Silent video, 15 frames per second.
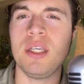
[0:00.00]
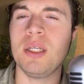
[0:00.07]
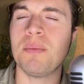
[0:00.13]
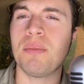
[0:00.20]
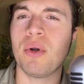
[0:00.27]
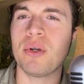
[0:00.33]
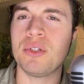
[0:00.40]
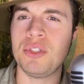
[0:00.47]
in
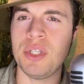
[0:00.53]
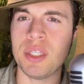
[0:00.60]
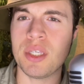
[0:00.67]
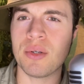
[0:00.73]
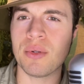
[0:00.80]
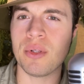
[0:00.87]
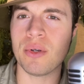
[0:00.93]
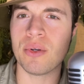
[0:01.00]

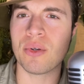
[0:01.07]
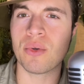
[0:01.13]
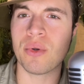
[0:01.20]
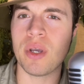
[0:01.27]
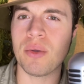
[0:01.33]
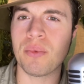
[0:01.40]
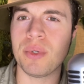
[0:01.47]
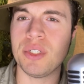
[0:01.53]
particular
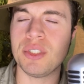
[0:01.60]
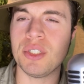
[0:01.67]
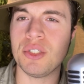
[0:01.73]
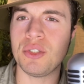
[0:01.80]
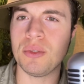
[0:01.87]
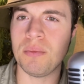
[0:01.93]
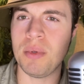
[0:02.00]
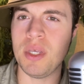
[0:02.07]
great reason
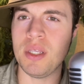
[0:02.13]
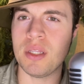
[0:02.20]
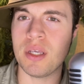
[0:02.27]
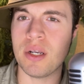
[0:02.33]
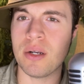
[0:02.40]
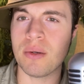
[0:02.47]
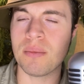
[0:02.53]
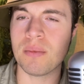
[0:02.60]
to be
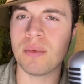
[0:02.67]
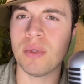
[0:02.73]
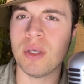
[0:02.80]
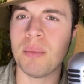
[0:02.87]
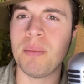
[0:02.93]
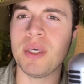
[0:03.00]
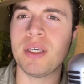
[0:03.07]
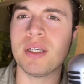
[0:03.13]
there
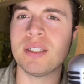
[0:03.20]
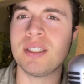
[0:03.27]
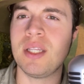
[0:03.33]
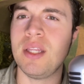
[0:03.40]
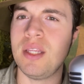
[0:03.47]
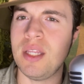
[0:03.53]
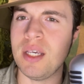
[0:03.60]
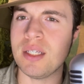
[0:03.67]
because
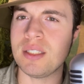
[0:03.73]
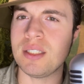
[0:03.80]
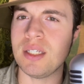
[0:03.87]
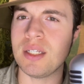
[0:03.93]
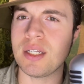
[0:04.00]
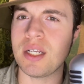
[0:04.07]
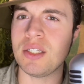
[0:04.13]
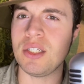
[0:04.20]
this
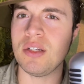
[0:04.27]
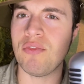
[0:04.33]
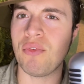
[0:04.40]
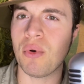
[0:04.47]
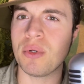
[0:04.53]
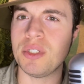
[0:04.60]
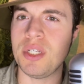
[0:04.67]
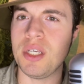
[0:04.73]
in
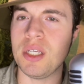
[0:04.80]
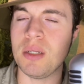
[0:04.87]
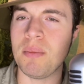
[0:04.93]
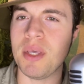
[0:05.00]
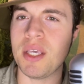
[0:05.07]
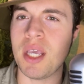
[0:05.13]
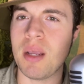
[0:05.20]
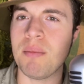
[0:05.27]
1914
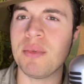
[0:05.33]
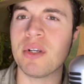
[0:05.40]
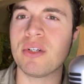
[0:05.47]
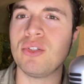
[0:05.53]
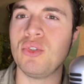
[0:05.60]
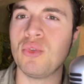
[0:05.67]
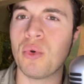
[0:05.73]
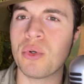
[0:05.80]
became their
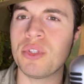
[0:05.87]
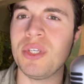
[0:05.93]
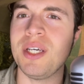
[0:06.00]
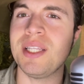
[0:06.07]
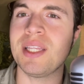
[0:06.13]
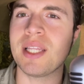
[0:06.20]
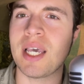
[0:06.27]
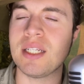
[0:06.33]
North
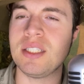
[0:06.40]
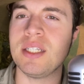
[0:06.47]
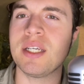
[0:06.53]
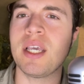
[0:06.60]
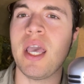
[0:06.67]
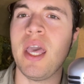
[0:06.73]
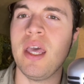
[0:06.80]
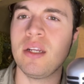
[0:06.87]
Atlantic
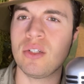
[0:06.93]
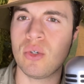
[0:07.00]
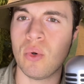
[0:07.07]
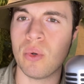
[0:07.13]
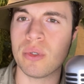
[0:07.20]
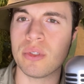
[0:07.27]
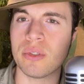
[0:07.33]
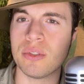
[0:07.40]

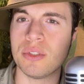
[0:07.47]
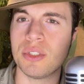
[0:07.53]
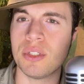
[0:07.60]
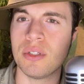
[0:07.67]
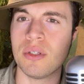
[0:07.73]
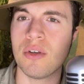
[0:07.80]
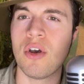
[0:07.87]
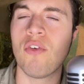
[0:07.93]
headquarters
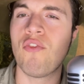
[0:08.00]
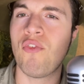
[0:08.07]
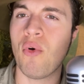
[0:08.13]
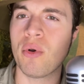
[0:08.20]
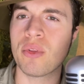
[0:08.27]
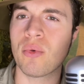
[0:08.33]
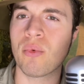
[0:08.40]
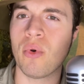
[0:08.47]

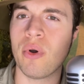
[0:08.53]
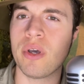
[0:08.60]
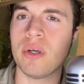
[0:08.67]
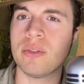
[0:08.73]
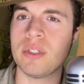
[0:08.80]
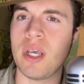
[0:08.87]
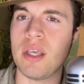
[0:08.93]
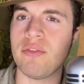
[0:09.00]
for the Royal
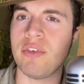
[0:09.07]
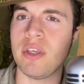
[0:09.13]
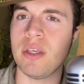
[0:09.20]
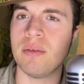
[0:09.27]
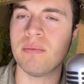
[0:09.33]
Navy.